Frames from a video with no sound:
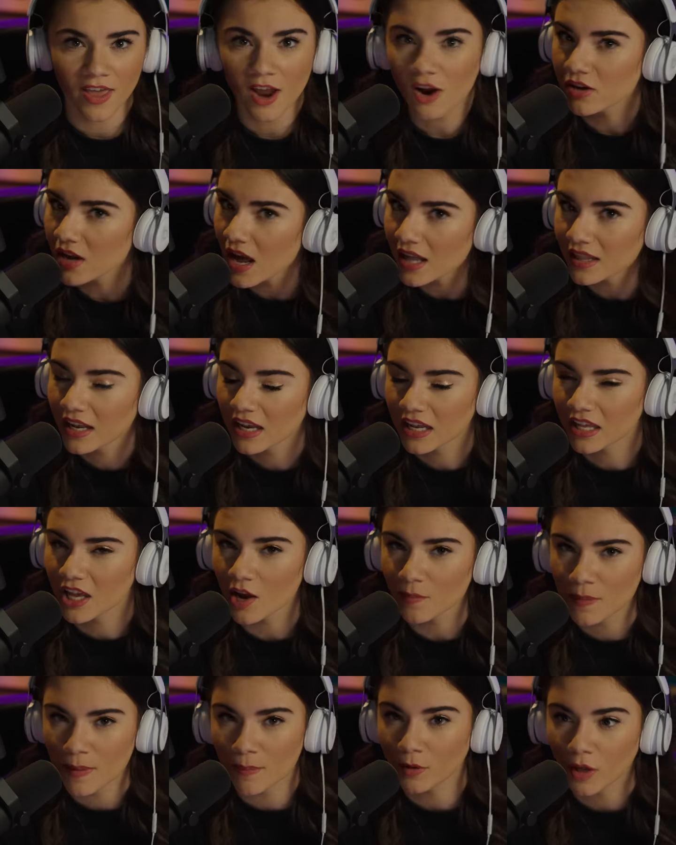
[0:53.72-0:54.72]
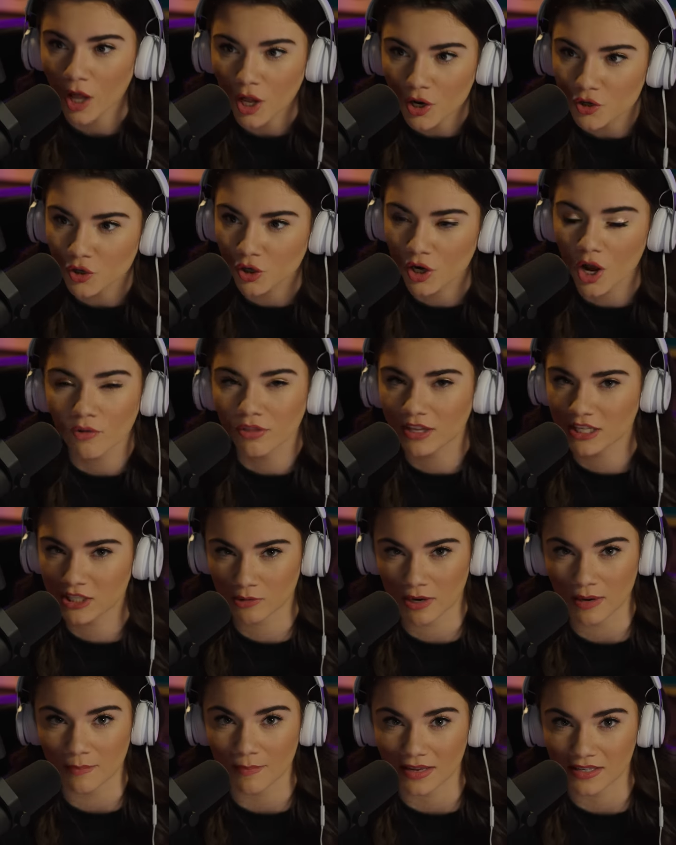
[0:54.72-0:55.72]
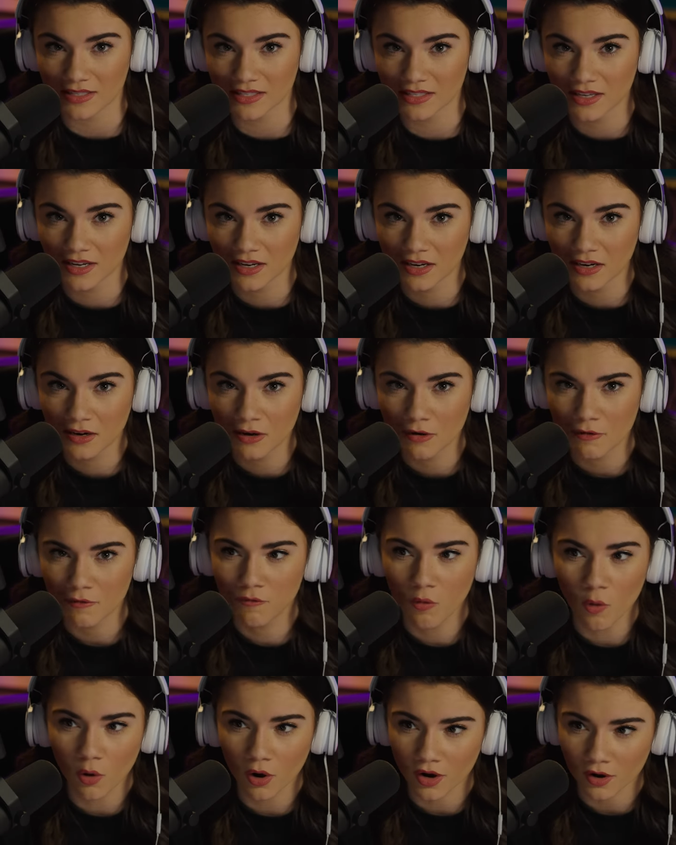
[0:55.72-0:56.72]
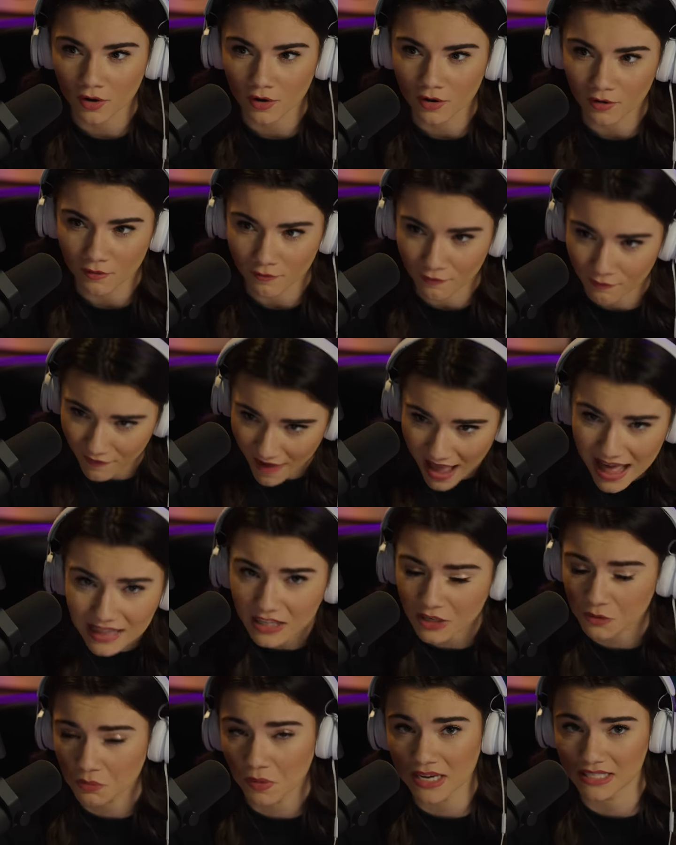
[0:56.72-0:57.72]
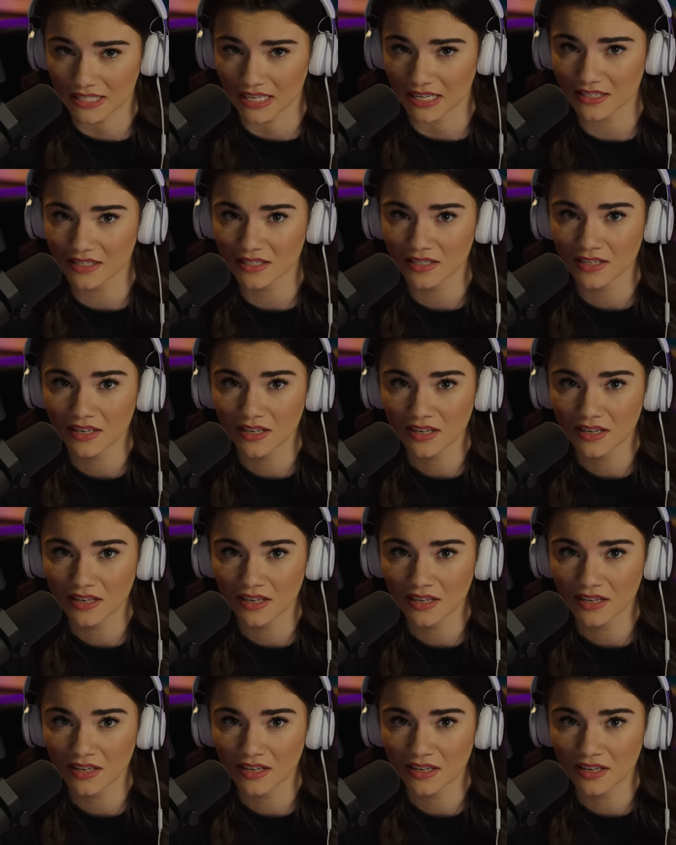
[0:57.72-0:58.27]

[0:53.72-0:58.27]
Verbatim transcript: they are not letting young people undergo these treatments for valid reasons.